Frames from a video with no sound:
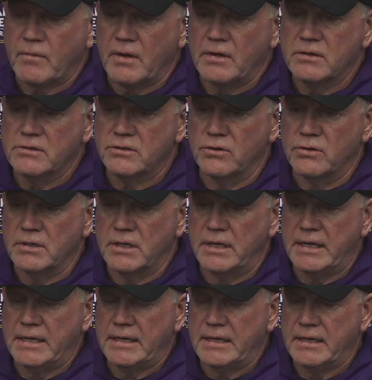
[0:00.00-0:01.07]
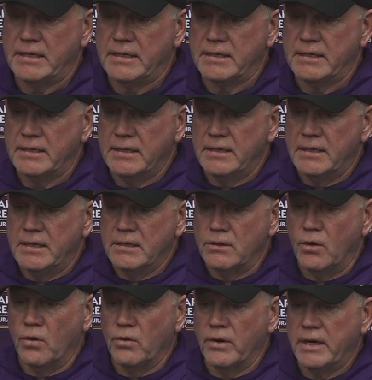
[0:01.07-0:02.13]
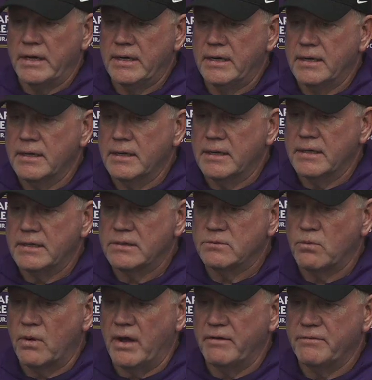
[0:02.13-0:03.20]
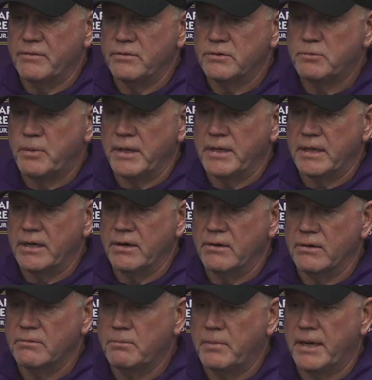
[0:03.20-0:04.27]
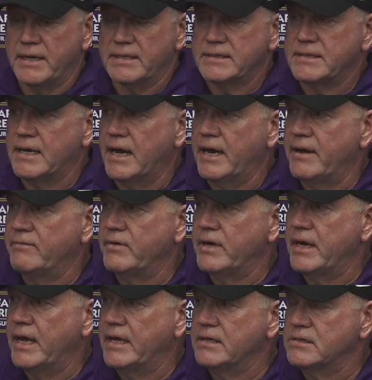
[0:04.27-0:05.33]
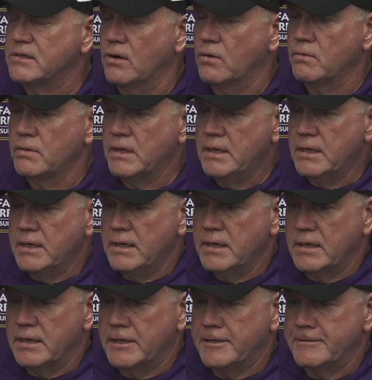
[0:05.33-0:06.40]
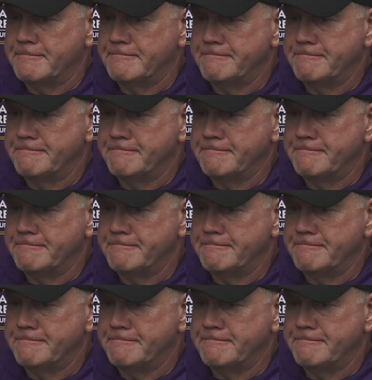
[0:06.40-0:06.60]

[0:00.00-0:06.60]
certainly Lauren, his wife, who's been there by his side every day. So, a